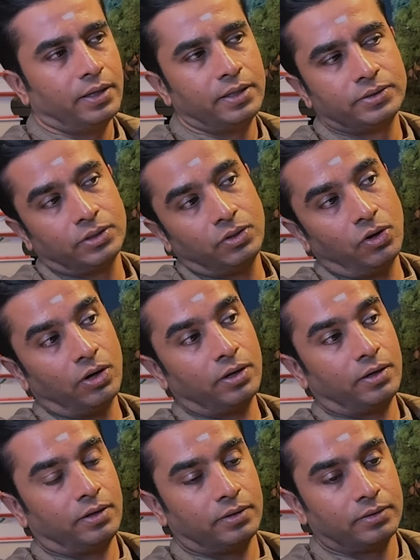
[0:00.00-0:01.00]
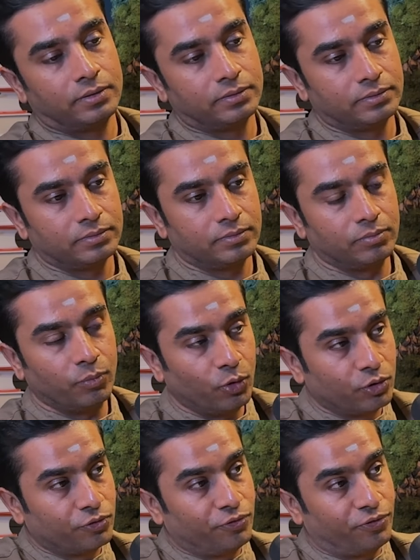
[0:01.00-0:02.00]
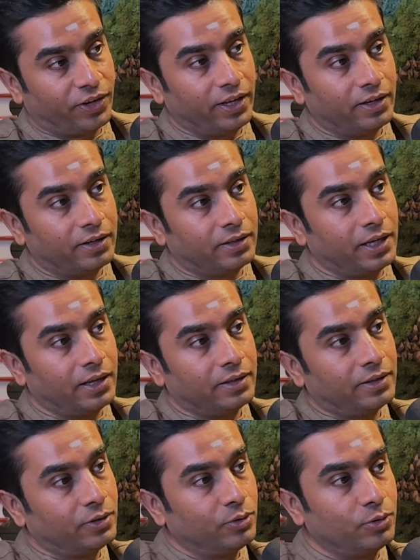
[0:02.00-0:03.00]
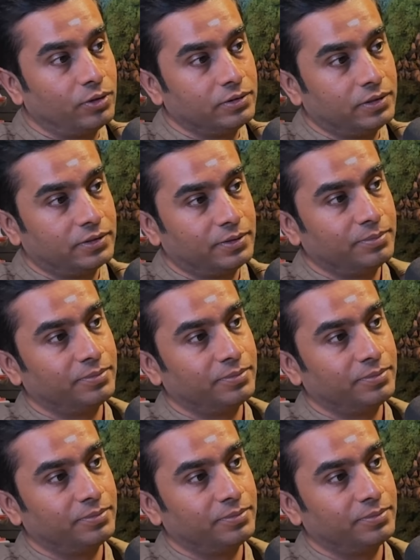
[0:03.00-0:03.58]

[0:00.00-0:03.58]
Is it not more freer than the Gurukul system?